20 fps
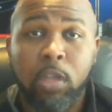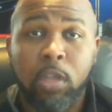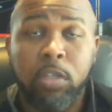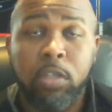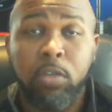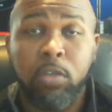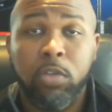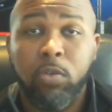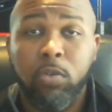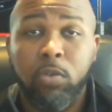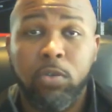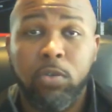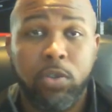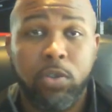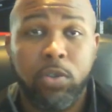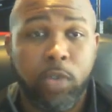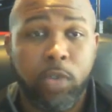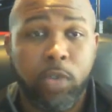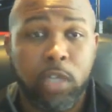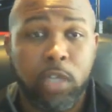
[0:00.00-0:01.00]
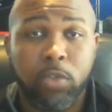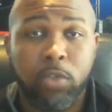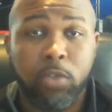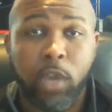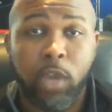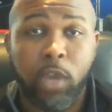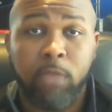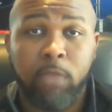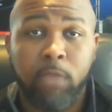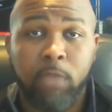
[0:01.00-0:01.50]
to do screen
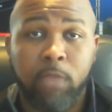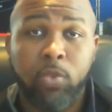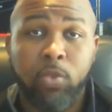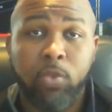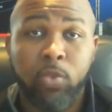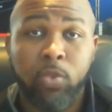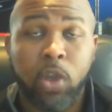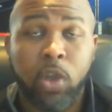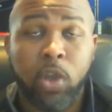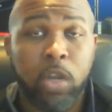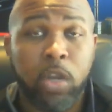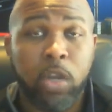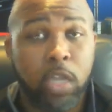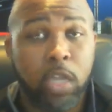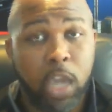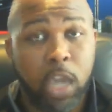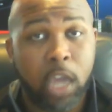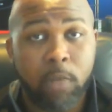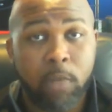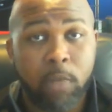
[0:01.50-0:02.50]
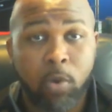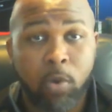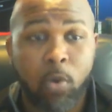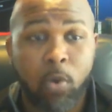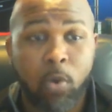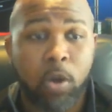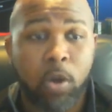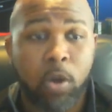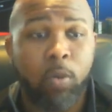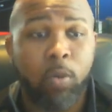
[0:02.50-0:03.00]
scrapes, to turn your camera
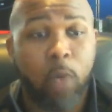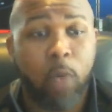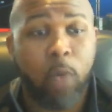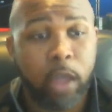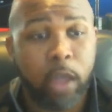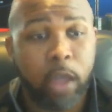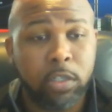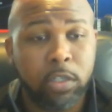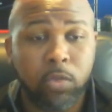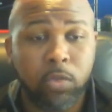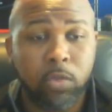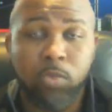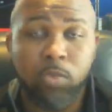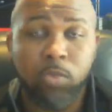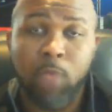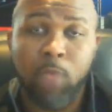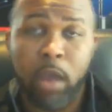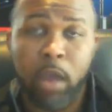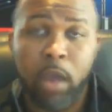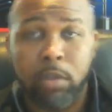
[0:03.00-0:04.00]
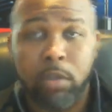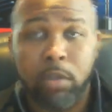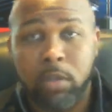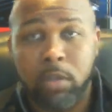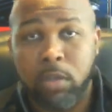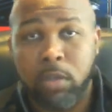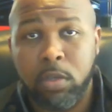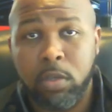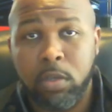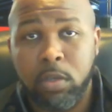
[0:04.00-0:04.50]
on and watch you,
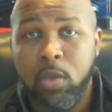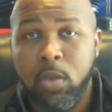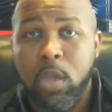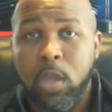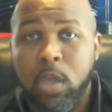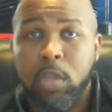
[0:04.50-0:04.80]
monitor you,